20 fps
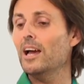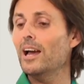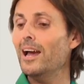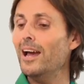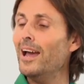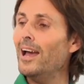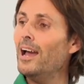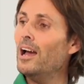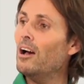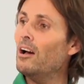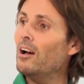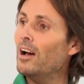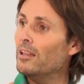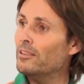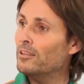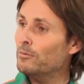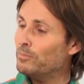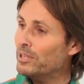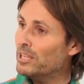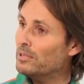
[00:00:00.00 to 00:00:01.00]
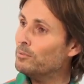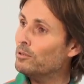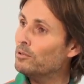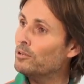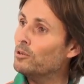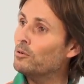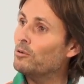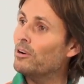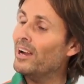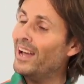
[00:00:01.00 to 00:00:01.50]
how the people
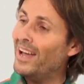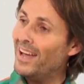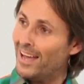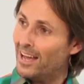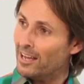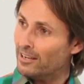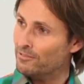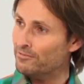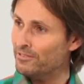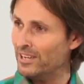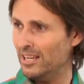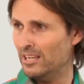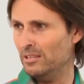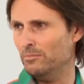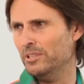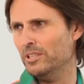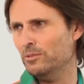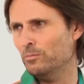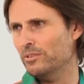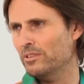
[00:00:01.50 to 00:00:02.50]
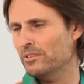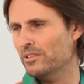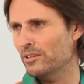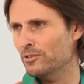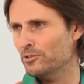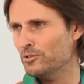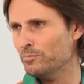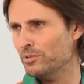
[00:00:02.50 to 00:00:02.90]
who are out of harmony with those